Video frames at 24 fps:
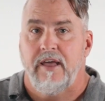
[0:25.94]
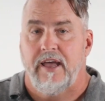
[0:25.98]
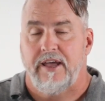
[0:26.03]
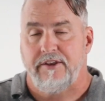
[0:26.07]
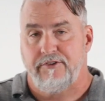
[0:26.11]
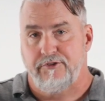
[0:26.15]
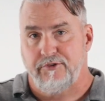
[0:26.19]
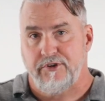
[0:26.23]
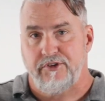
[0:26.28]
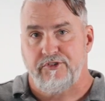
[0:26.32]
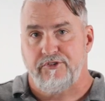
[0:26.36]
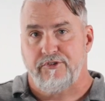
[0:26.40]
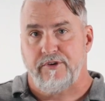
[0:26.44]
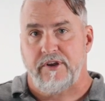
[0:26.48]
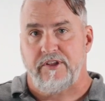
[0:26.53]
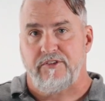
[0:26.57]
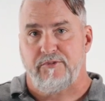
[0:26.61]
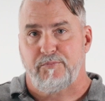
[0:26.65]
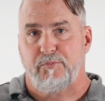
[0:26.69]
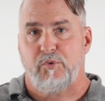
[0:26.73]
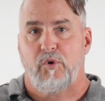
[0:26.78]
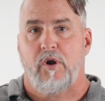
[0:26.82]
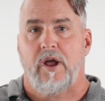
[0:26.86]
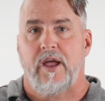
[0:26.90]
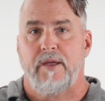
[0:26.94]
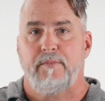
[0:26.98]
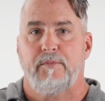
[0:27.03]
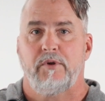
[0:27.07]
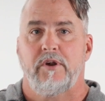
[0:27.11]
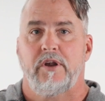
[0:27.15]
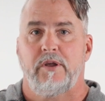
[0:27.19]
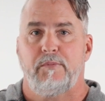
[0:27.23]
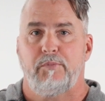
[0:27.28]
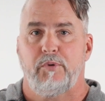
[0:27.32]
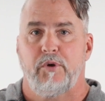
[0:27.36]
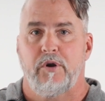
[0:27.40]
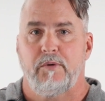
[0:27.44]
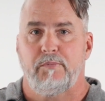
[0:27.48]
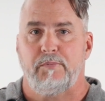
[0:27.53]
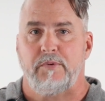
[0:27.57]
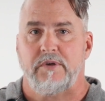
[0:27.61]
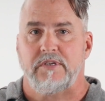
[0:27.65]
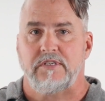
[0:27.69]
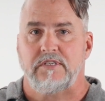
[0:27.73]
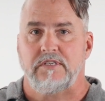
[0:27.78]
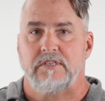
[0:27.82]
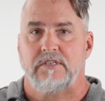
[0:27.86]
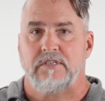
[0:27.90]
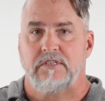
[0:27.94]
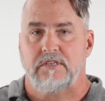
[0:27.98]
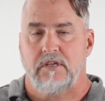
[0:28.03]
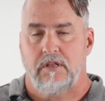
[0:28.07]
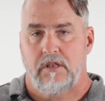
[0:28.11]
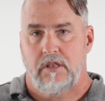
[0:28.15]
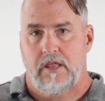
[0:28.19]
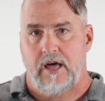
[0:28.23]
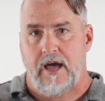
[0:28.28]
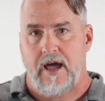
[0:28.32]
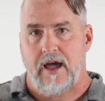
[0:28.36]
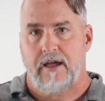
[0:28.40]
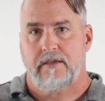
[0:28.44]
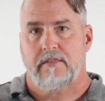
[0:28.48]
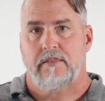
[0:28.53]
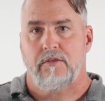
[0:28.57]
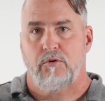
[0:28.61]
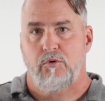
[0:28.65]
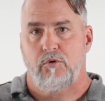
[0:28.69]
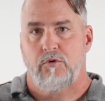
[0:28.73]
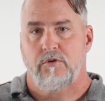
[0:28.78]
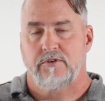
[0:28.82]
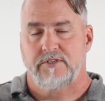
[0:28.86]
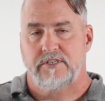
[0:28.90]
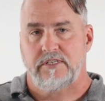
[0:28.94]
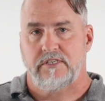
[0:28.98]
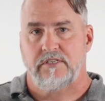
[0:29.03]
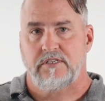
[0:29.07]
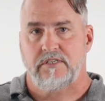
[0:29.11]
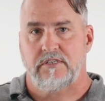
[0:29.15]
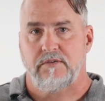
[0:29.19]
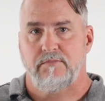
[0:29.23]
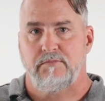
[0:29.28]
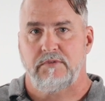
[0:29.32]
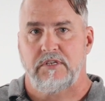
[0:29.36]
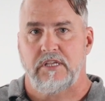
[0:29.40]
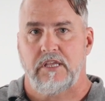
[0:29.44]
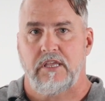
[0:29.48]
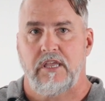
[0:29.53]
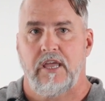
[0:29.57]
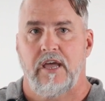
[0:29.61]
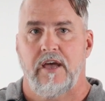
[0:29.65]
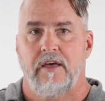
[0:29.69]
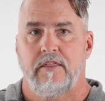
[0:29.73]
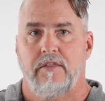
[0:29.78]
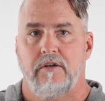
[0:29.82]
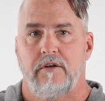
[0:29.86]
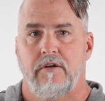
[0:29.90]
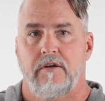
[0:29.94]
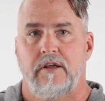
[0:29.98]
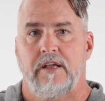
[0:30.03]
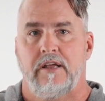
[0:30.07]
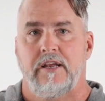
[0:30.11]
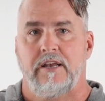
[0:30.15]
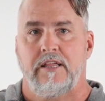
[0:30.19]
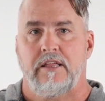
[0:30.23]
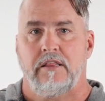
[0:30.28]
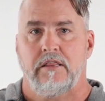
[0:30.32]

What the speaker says: Edge restraint's primary purpose is to lock the whole system together and